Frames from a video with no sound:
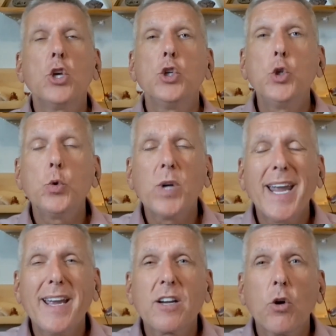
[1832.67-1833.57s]
you
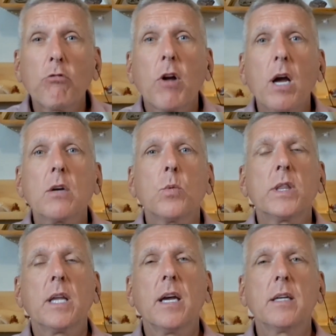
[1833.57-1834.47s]
can't go wrong
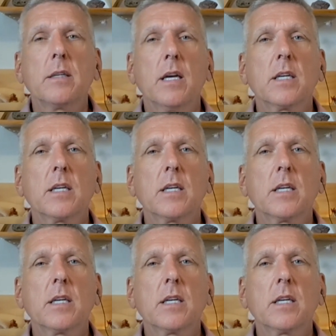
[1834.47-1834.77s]
with that.